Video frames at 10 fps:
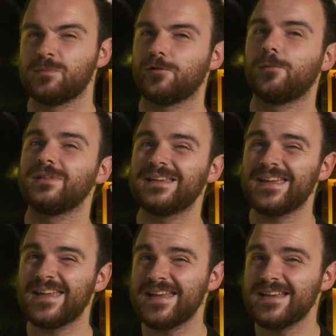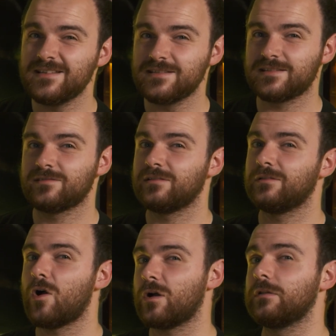it probably is
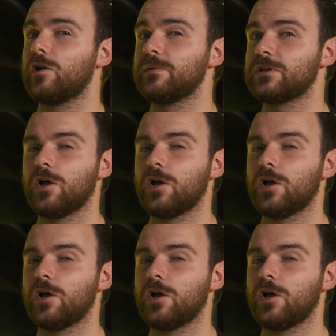Loch Lomond